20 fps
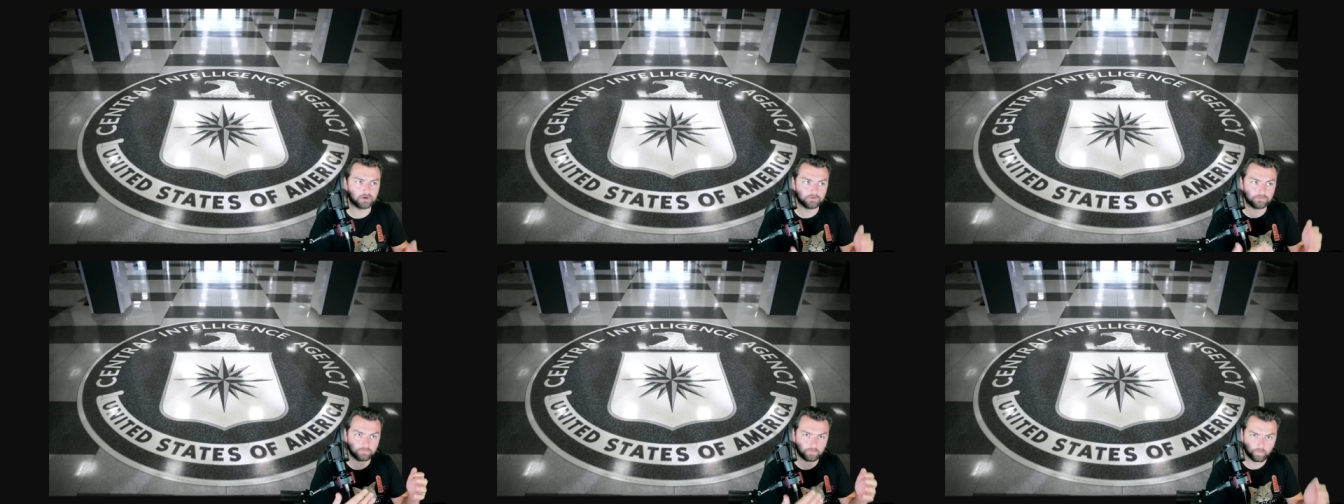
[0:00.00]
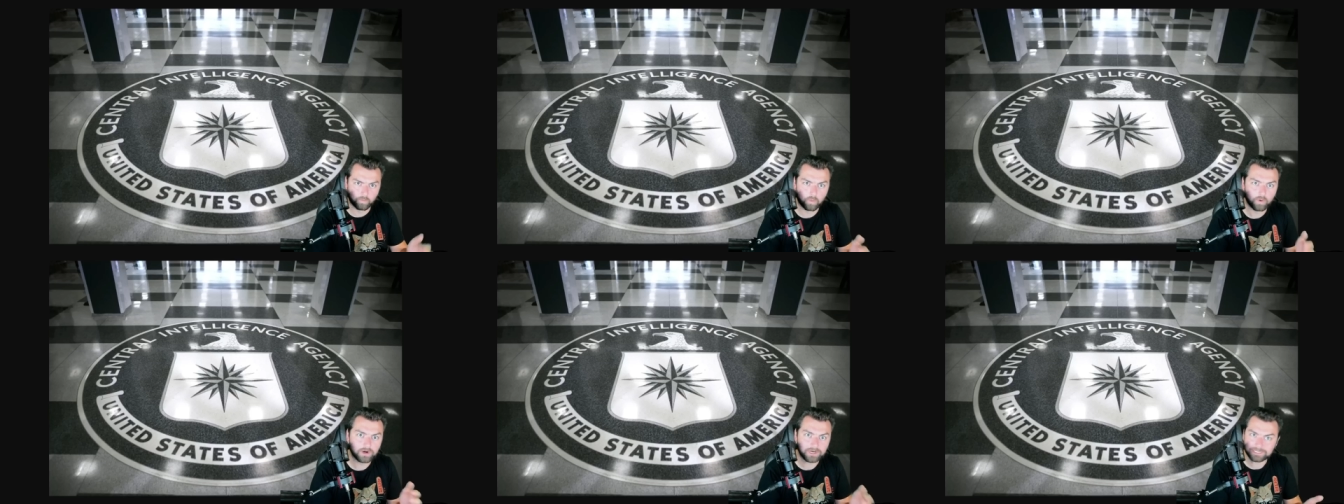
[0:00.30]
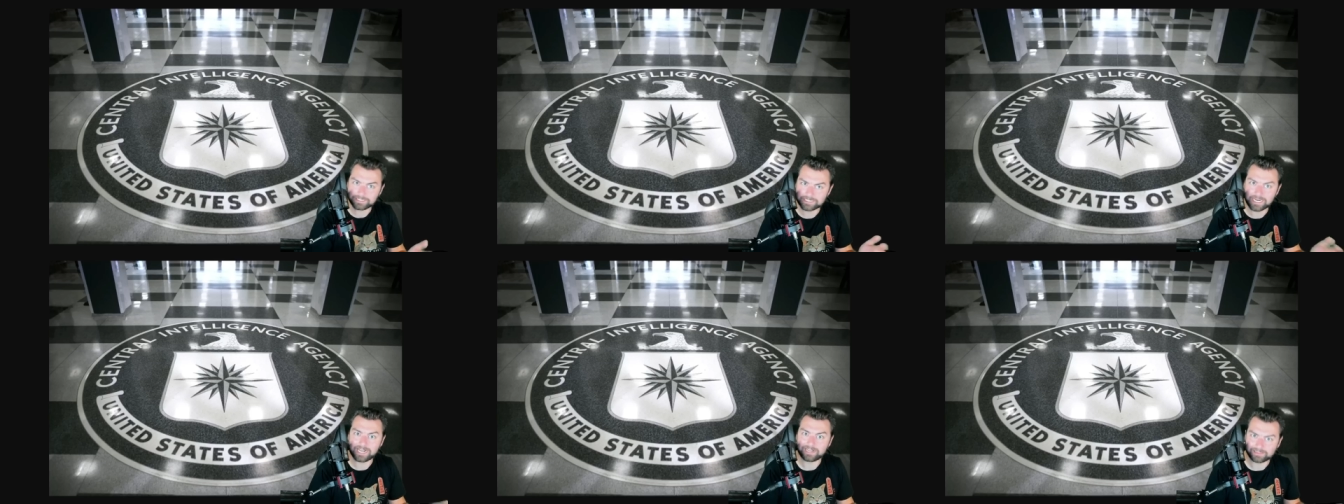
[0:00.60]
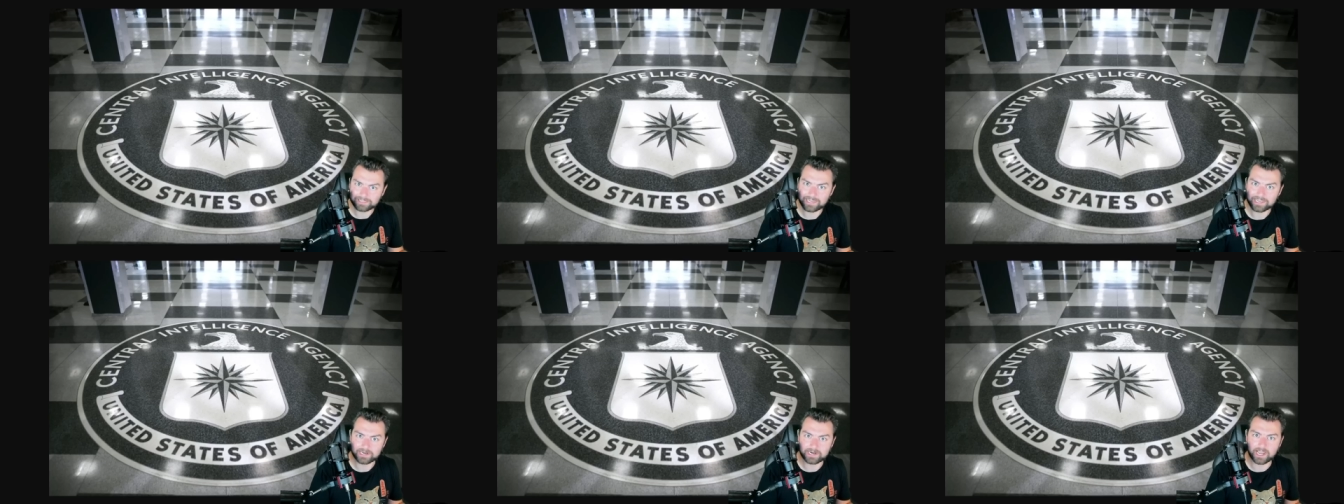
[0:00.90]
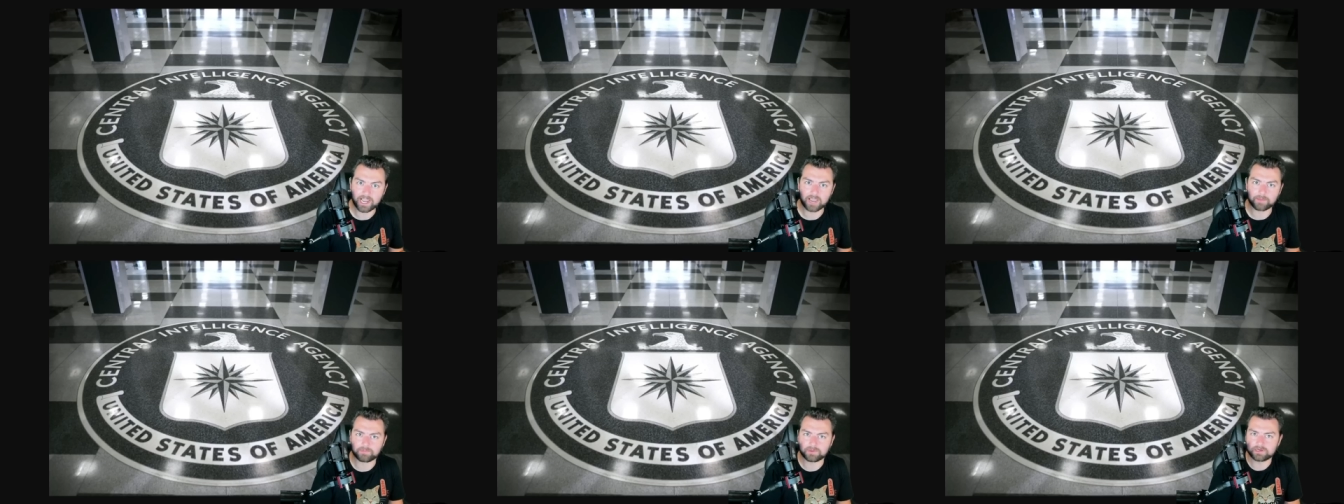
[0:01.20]
of what exactly had
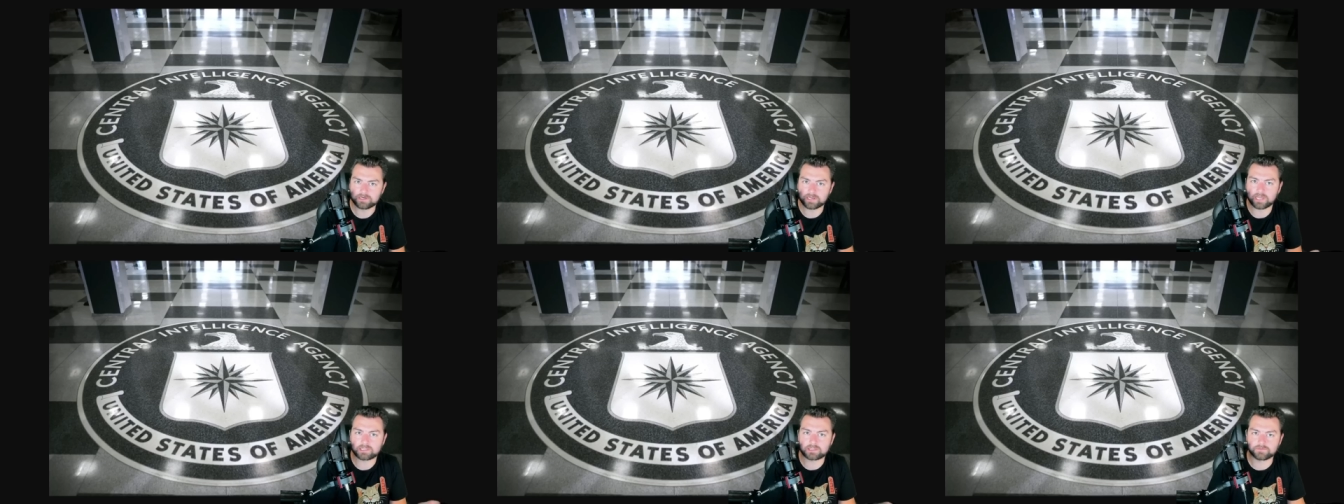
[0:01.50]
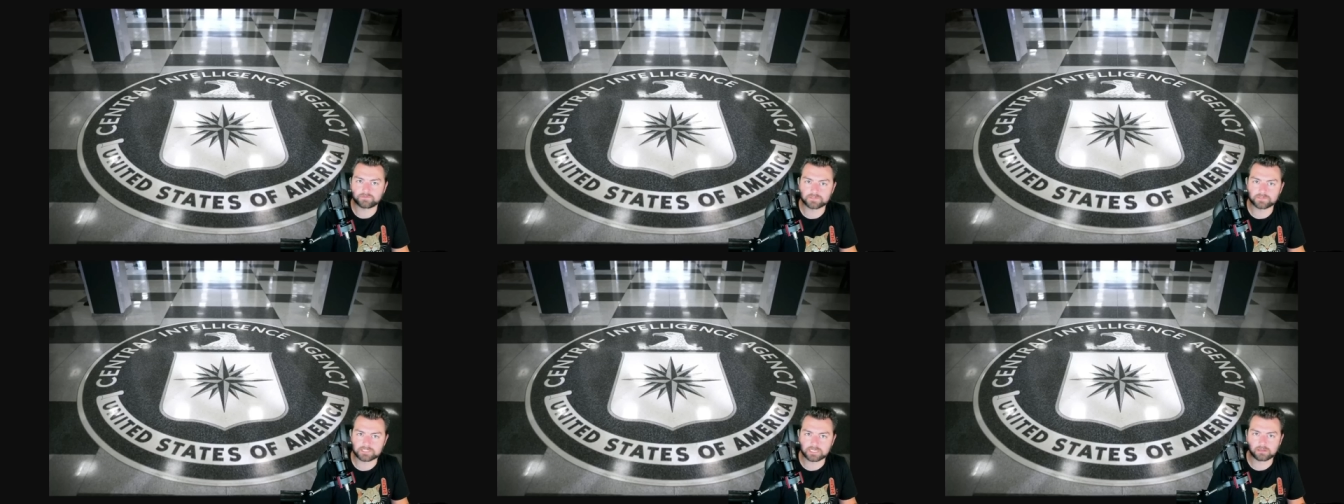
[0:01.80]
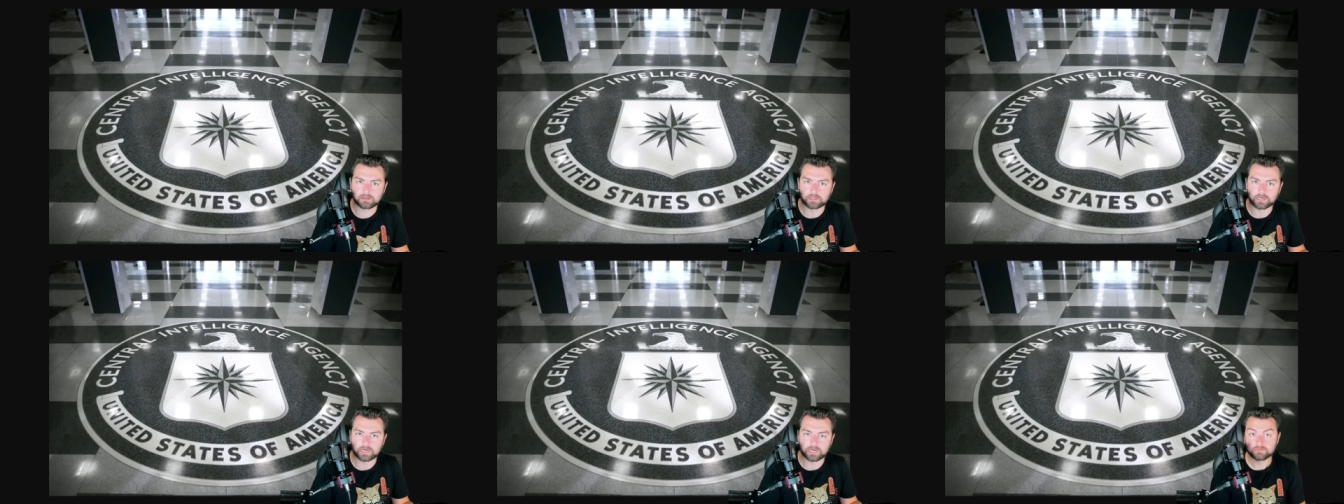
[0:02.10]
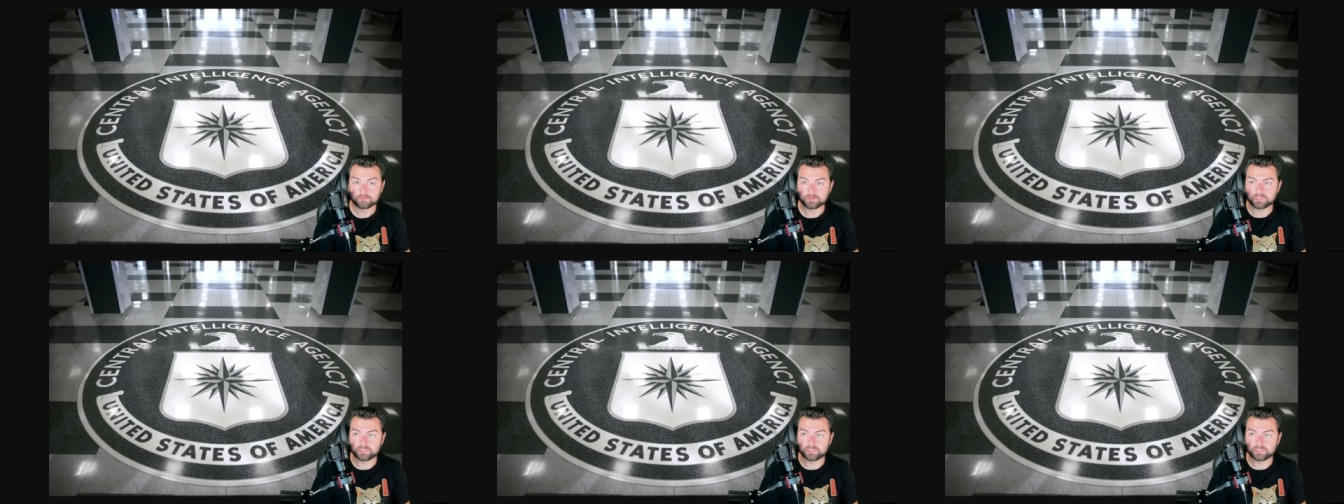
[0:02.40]
happened at the facility.